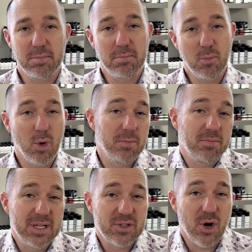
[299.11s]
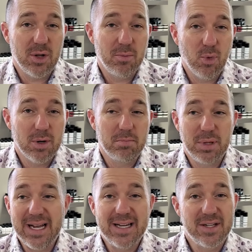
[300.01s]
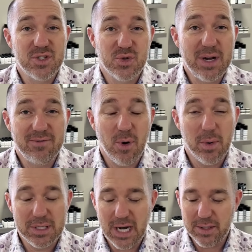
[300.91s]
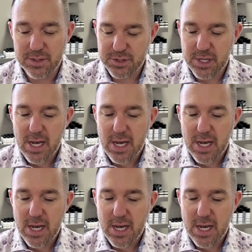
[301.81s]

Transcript: more let's call them more plain and straightforward colors.